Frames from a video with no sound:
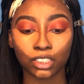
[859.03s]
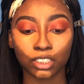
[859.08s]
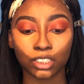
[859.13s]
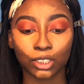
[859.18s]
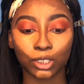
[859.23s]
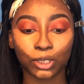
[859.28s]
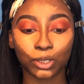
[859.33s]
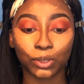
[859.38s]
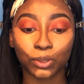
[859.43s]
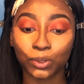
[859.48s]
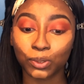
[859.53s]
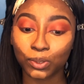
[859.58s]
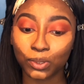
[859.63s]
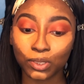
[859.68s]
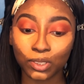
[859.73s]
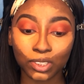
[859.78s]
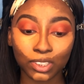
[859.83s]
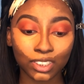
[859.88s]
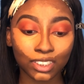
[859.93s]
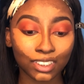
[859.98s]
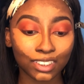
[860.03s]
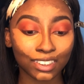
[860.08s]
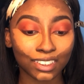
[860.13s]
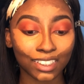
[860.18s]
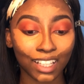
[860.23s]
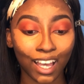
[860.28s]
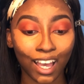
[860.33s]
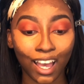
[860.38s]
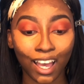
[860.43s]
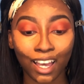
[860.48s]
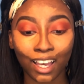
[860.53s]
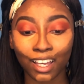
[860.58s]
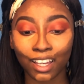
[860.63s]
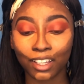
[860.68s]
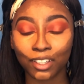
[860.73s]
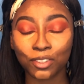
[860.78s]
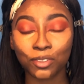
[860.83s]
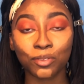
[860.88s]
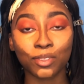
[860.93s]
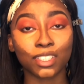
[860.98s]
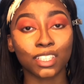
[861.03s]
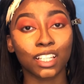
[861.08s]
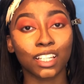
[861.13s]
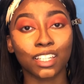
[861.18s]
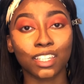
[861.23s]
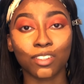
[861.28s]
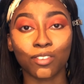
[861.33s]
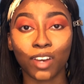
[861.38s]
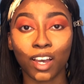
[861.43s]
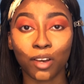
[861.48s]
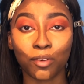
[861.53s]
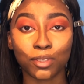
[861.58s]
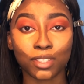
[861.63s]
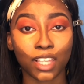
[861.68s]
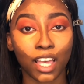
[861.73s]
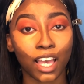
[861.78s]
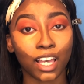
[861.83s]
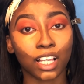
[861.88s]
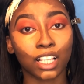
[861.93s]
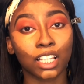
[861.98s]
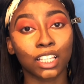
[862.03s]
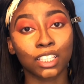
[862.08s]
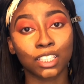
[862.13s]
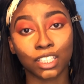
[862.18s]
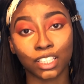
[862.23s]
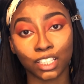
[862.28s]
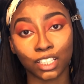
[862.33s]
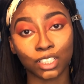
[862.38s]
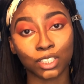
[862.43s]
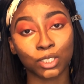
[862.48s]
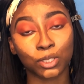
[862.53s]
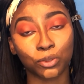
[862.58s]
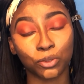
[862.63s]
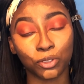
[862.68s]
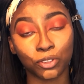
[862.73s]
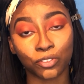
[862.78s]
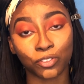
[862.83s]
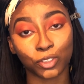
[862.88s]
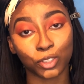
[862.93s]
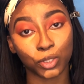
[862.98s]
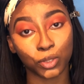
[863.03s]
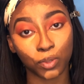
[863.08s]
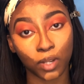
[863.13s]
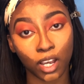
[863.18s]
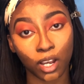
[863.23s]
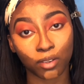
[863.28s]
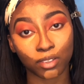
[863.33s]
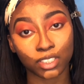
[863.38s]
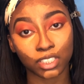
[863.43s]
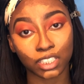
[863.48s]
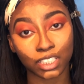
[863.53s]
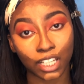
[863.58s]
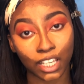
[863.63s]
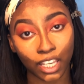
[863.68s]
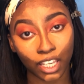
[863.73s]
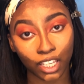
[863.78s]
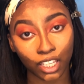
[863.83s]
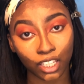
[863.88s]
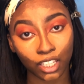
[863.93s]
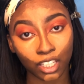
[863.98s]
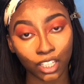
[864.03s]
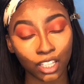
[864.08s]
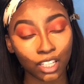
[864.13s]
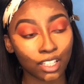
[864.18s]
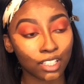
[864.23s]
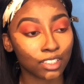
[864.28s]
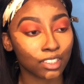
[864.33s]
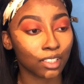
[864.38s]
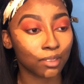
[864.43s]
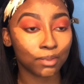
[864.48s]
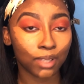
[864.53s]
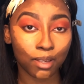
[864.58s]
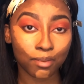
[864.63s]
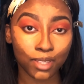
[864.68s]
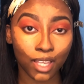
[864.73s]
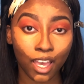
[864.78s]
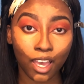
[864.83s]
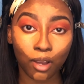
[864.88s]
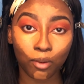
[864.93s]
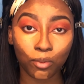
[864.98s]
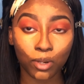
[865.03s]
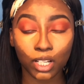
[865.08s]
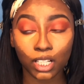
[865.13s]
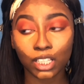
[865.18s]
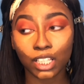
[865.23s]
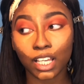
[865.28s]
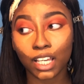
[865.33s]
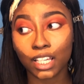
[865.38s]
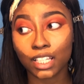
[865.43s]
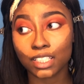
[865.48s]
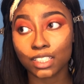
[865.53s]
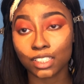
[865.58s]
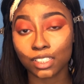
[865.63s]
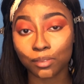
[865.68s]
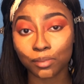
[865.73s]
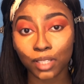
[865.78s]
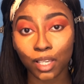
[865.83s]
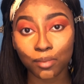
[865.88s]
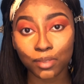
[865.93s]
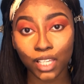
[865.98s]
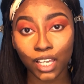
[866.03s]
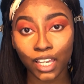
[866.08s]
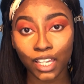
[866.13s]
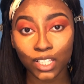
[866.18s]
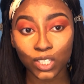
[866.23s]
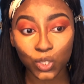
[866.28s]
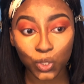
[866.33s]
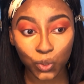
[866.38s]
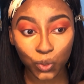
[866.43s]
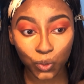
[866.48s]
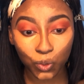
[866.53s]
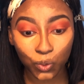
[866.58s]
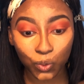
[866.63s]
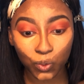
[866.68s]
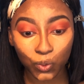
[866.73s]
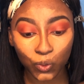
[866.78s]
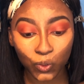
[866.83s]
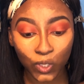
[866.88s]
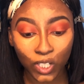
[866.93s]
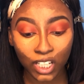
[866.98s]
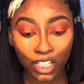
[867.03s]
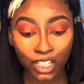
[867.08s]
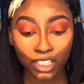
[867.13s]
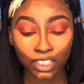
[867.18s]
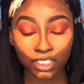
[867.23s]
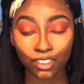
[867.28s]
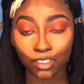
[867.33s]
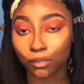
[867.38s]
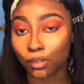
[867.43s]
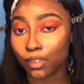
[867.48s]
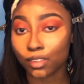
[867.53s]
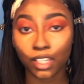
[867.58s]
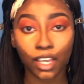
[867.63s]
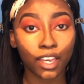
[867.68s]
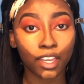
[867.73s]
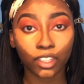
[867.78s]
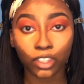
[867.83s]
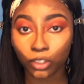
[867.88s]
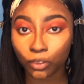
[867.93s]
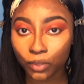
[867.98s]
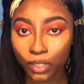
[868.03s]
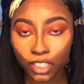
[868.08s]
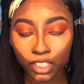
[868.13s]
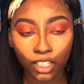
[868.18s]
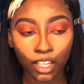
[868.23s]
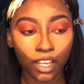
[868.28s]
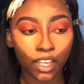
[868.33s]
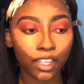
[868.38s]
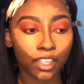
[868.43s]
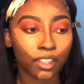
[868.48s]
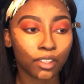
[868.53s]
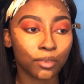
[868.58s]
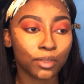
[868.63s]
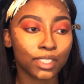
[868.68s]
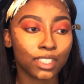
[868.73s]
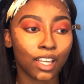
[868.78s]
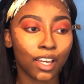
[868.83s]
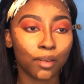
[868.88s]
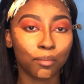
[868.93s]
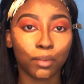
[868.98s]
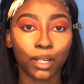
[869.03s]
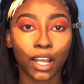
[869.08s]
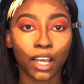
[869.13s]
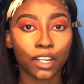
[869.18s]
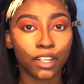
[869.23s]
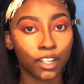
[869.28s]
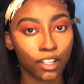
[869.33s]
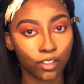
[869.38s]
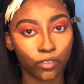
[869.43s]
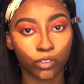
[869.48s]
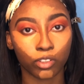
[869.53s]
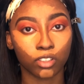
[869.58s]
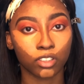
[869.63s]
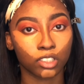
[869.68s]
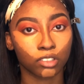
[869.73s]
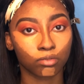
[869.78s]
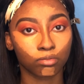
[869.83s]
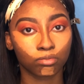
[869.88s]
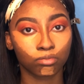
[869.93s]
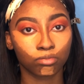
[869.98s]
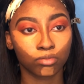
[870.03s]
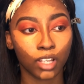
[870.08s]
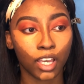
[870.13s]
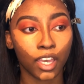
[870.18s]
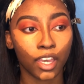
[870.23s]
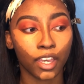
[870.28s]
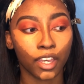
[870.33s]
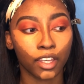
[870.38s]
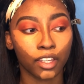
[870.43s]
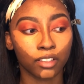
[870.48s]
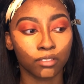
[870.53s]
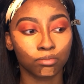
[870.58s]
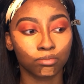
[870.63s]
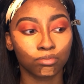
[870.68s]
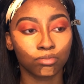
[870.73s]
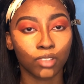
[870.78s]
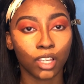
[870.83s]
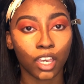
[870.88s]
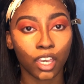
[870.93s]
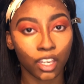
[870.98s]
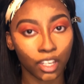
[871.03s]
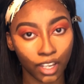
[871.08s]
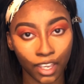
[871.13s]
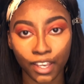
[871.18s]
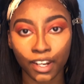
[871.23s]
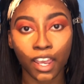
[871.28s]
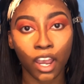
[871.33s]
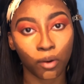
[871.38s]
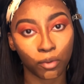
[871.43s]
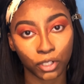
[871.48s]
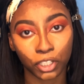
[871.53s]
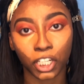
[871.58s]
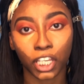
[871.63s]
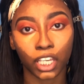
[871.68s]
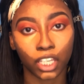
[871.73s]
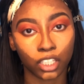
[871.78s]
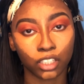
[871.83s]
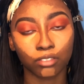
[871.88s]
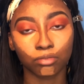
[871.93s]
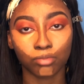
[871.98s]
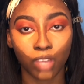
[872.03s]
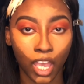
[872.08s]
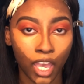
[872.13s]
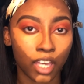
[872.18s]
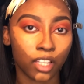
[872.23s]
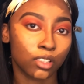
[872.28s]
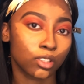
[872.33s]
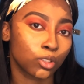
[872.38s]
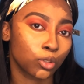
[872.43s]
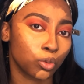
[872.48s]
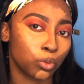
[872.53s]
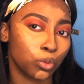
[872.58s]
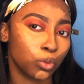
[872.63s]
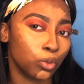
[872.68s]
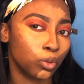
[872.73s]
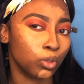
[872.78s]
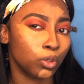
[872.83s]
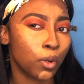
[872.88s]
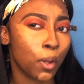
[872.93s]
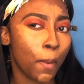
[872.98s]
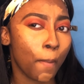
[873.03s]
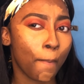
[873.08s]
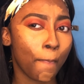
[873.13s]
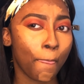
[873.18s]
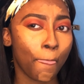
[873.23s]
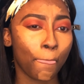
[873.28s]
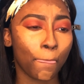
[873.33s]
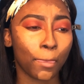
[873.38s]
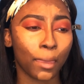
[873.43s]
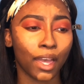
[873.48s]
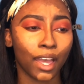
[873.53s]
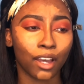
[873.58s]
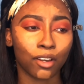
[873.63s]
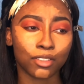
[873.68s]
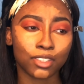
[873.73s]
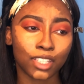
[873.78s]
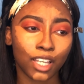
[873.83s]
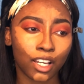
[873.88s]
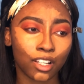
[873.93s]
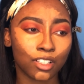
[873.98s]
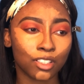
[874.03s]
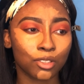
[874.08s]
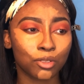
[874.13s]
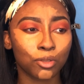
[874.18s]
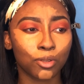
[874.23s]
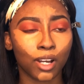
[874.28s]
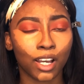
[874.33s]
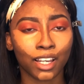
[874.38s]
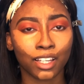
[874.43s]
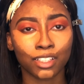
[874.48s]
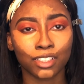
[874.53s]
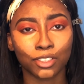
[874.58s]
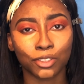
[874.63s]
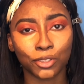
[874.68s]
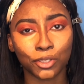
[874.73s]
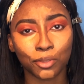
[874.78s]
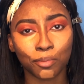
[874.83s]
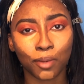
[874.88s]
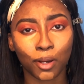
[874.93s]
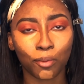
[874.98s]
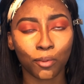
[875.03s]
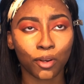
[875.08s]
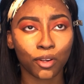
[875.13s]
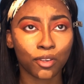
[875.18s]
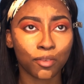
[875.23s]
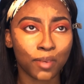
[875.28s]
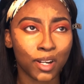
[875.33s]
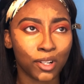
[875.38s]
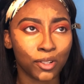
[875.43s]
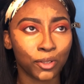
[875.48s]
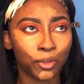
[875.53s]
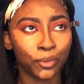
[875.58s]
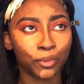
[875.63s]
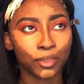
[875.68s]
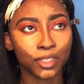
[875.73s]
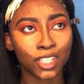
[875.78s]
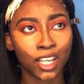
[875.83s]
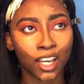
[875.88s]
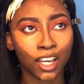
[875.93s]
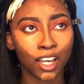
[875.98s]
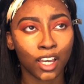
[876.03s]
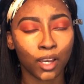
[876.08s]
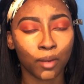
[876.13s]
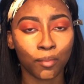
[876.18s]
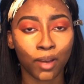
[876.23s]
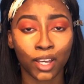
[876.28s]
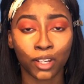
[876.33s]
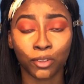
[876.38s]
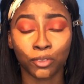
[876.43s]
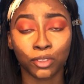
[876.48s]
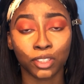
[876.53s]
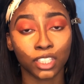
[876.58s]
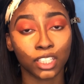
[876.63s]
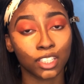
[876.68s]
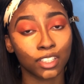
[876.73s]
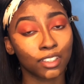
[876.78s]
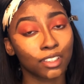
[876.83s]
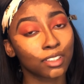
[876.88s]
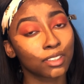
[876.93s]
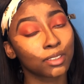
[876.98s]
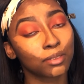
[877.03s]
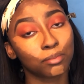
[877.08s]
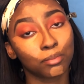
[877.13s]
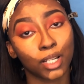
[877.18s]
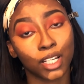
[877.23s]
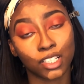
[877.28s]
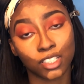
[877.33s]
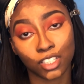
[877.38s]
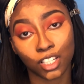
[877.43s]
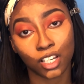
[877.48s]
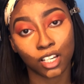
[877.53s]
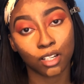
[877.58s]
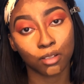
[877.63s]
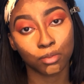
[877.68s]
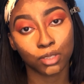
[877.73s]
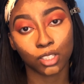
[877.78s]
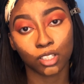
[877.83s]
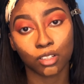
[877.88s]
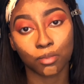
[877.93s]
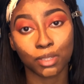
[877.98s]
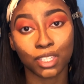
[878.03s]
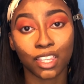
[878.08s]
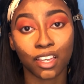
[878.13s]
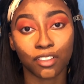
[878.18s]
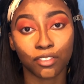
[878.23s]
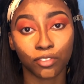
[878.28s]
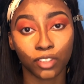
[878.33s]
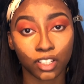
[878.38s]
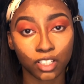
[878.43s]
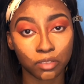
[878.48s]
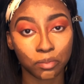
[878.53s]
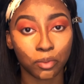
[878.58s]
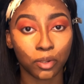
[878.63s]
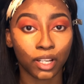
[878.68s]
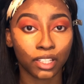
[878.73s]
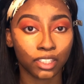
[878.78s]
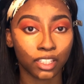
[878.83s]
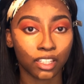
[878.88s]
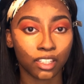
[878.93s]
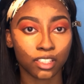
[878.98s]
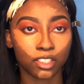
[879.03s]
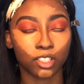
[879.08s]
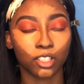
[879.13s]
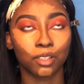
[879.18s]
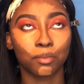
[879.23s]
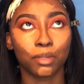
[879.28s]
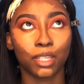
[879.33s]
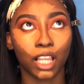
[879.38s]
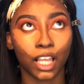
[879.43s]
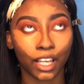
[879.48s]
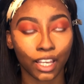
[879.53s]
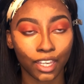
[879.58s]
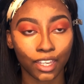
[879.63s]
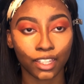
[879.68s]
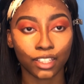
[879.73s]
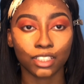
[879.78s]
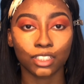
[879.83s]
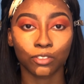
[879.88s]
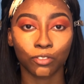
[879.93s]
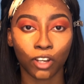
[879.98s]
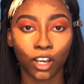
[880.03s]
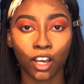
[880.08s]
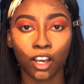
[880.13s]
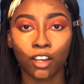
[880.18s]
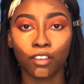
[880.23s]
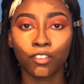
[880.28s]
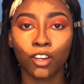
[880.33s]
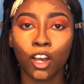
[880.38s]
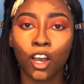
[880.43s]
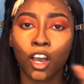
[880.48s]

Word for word: School I you was lucky if I was at, in school for two hours a day. Sometimes I had one class, sometimes I had two, sometimes I had three. Like it was like, but I never had an eight-hour day at school. Outside of school, I could do my work on my own time. I don't think my job is gonna be that flexible. I think it's gonna be like an eight to five.